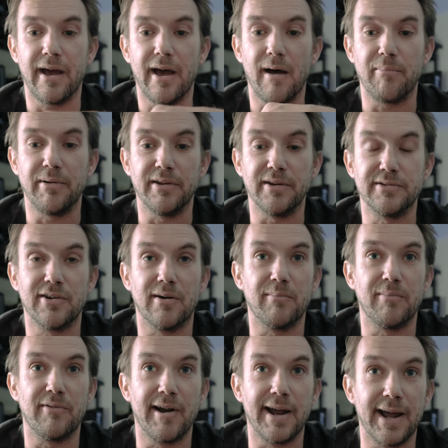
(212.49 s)
up in the
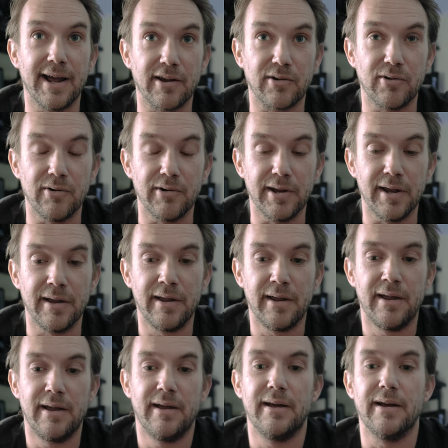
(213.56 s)
top right hand corner
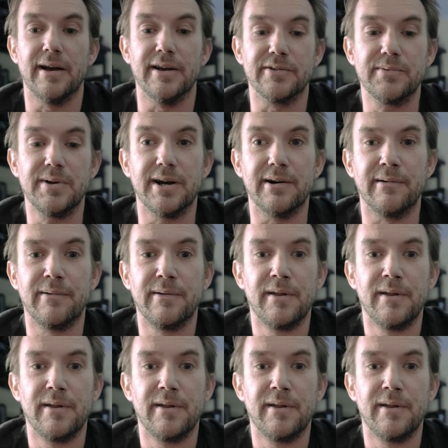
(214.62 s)
as well.